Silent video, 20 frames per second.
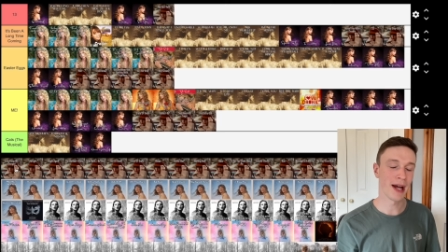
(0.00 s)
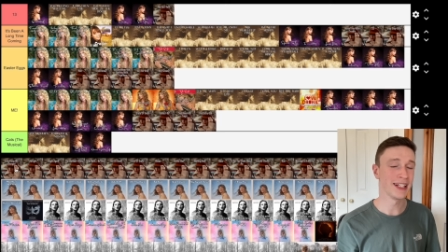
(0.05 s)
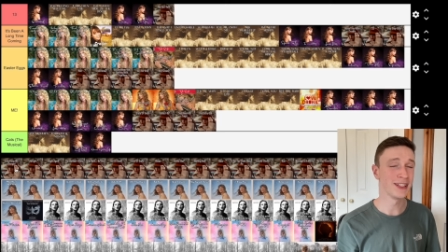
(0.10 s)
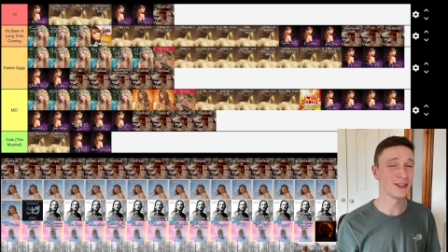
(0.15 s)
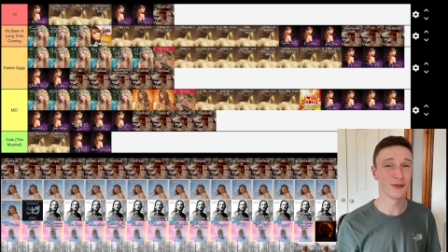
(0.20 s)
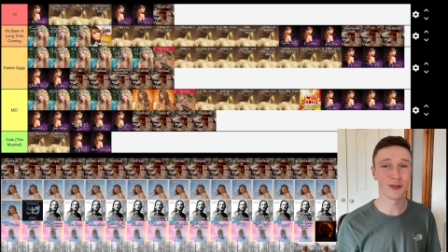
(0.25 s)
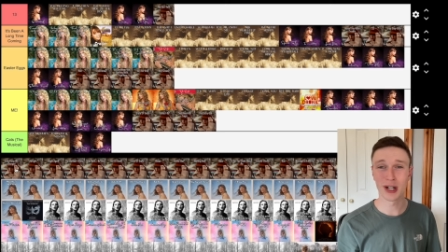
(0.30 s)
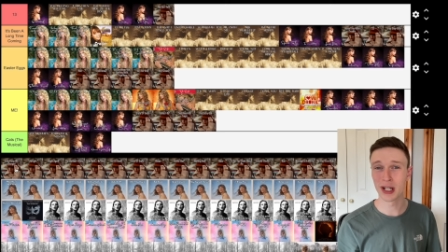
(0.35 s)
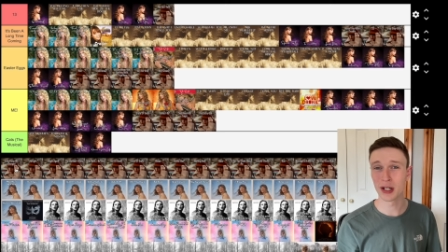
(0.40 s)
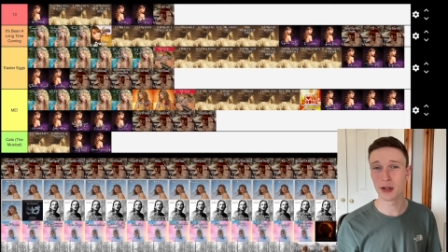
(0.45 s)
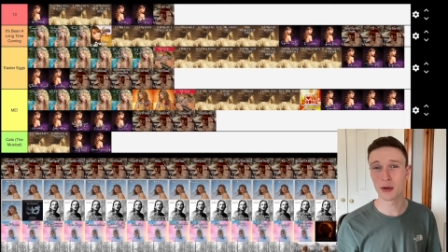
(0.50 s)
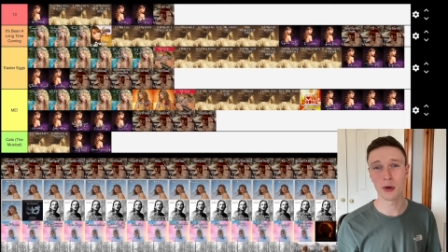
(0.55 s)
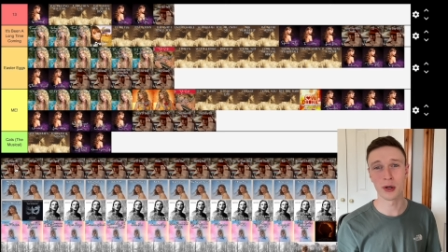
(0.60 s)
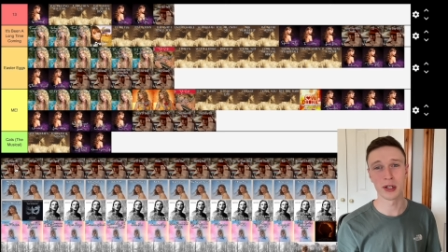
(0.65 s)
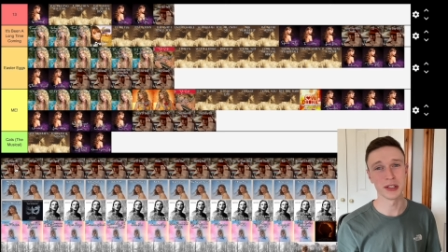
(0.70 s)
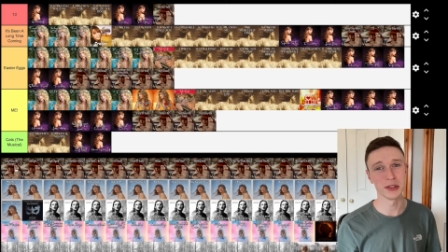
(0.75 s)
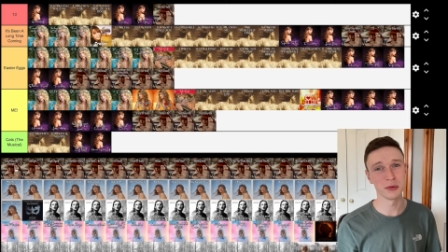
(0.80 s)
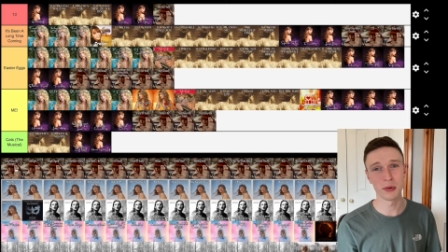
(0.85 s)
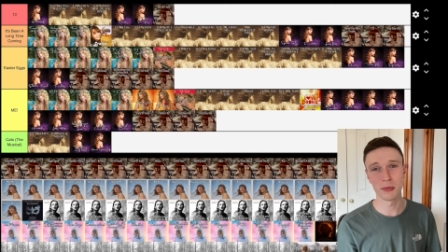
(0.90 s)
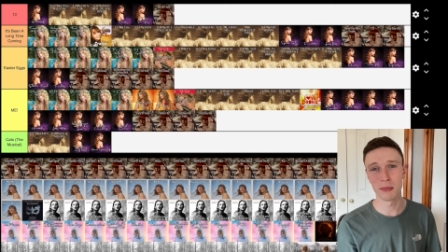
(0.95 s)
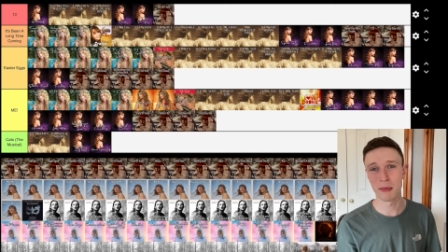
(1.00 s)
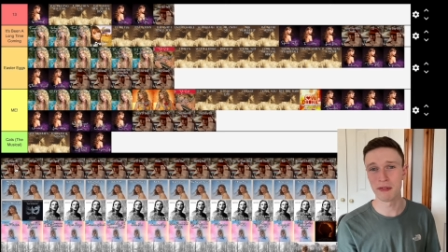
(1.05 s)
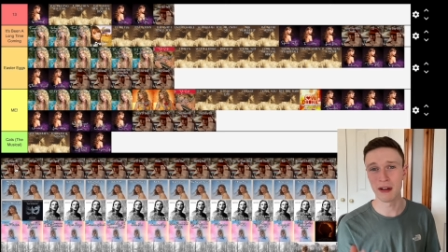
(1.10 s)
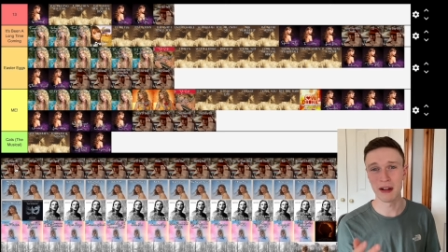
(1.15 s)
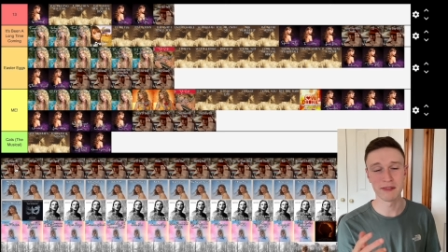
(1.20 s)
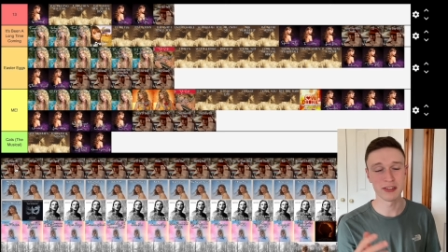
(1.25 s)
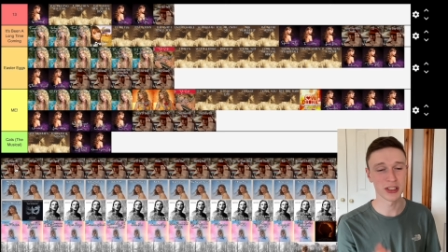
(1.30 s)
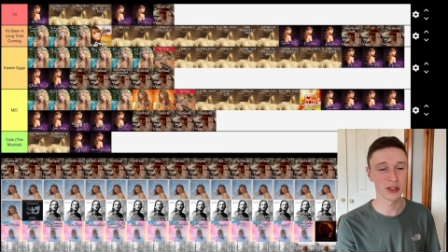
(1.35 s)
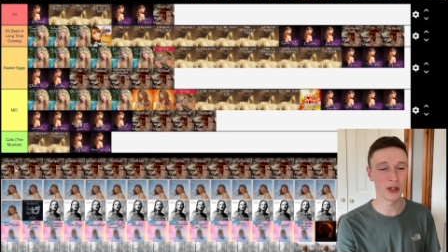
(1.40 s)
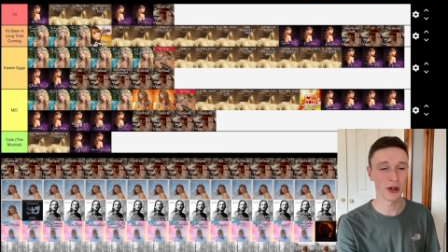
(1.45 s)
and it's really annoying because it's one of my
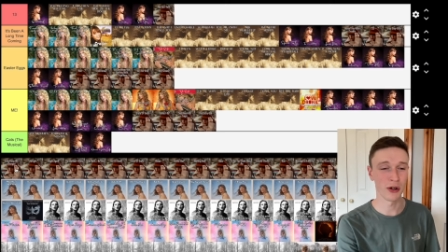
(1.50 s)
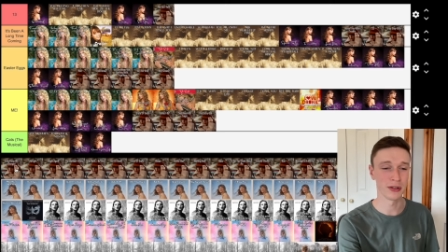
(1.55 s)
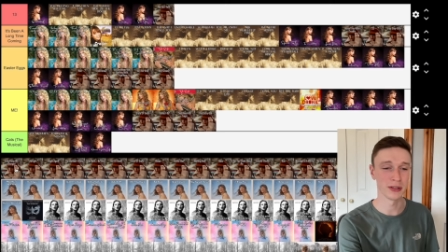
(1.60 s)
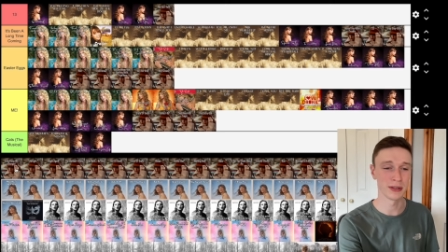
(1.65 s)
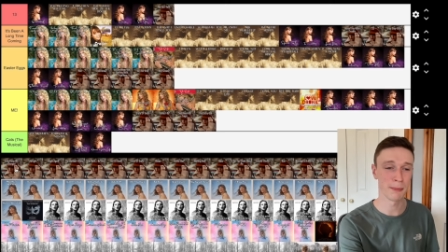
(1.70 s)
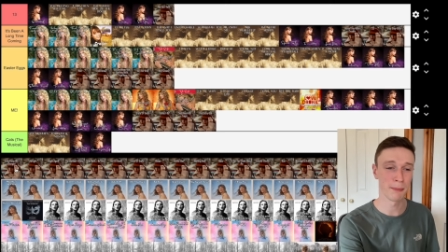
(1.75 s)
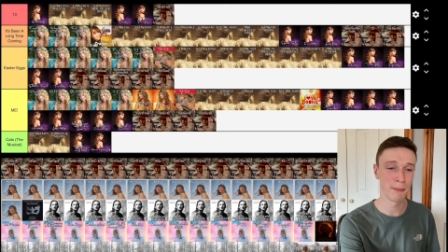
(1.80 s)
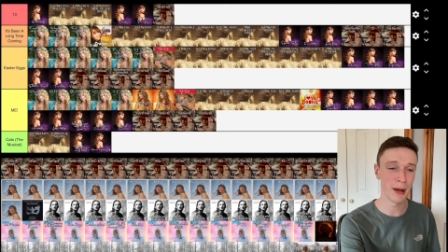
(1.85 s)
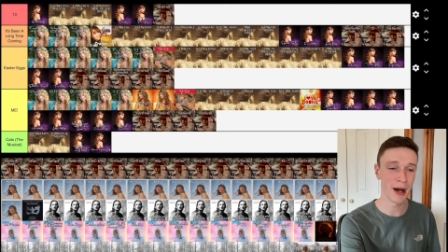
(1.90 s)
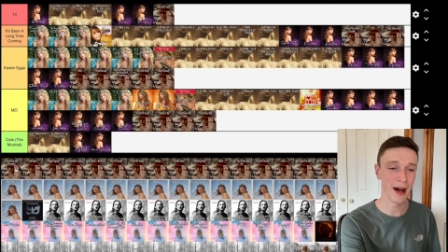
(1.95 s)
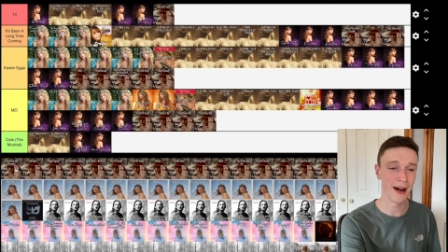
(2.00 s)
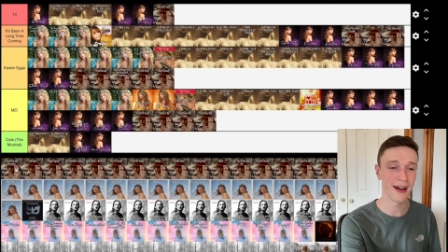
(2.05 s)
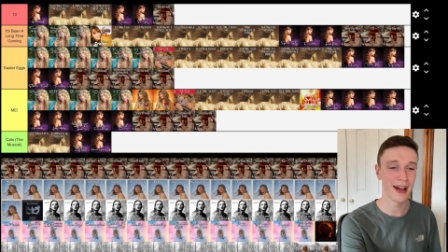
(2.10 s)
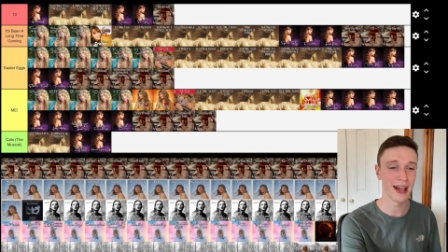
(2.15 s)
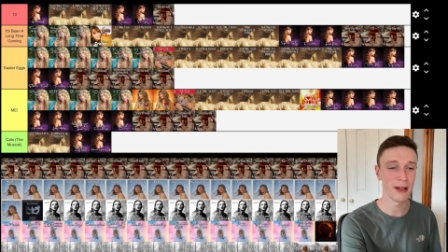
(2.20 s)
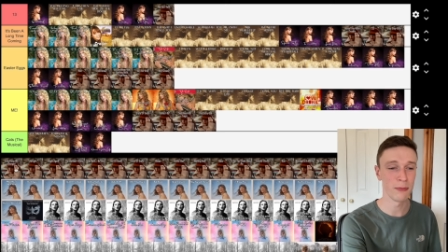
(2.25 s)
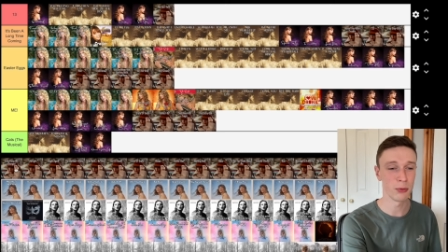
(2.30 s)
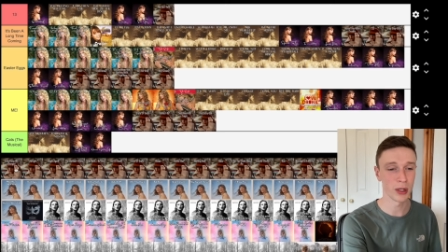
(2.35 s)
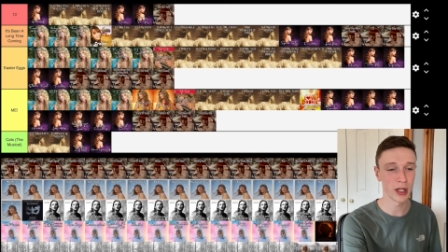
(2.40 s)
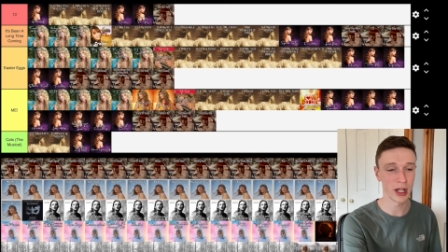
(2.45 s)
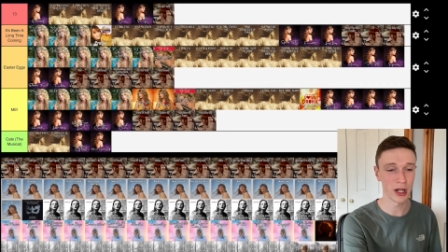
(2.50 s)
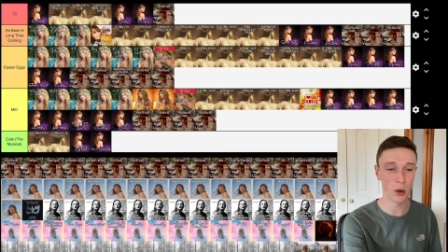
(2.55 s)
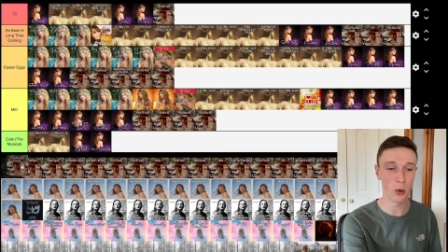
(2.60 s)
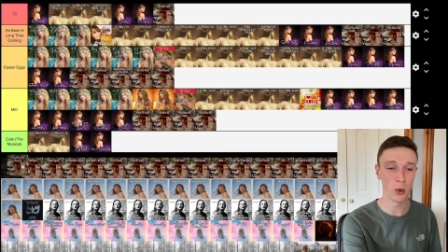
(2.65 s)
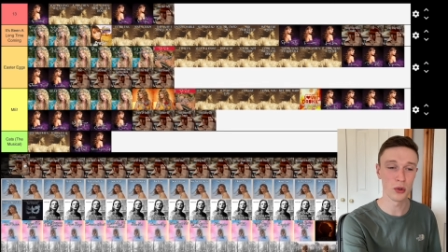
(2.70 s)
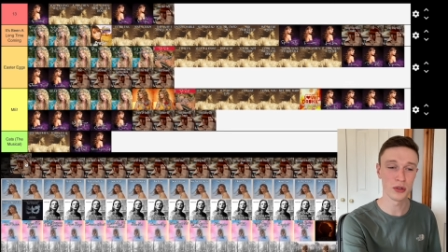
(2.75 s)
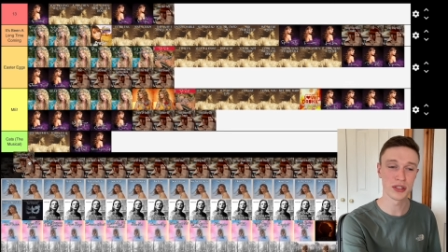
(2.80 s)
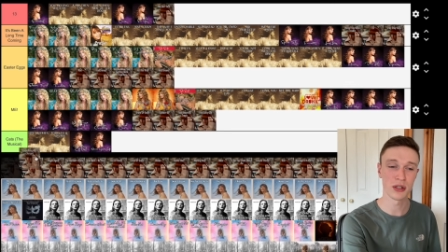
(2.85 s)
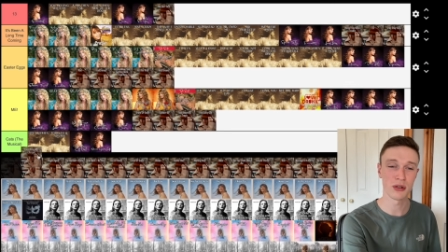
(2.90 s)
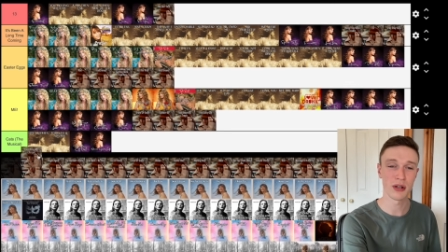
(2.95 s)
favourite songs. But if we're gonna
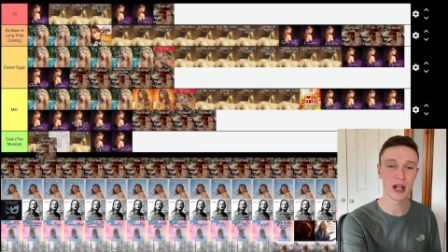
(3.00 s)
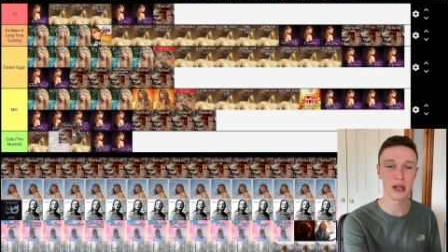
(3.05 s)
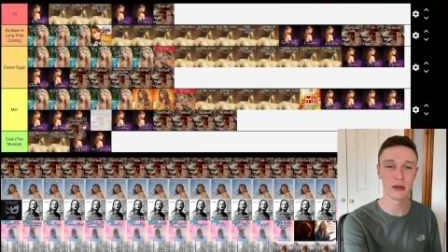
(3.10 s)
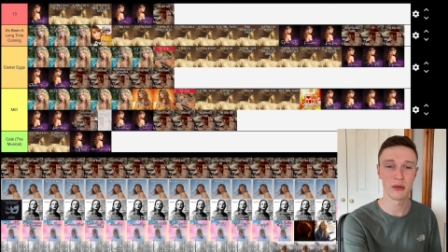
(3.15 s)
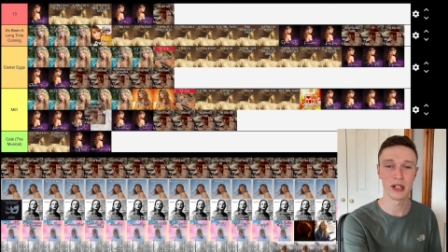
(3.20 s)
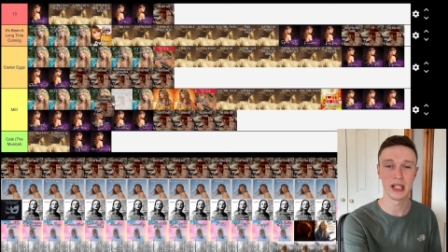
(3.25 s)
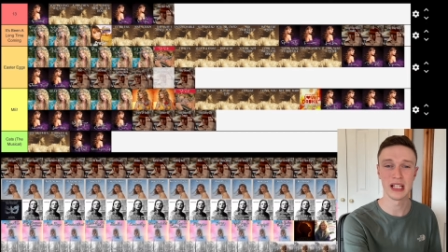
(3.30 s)
also count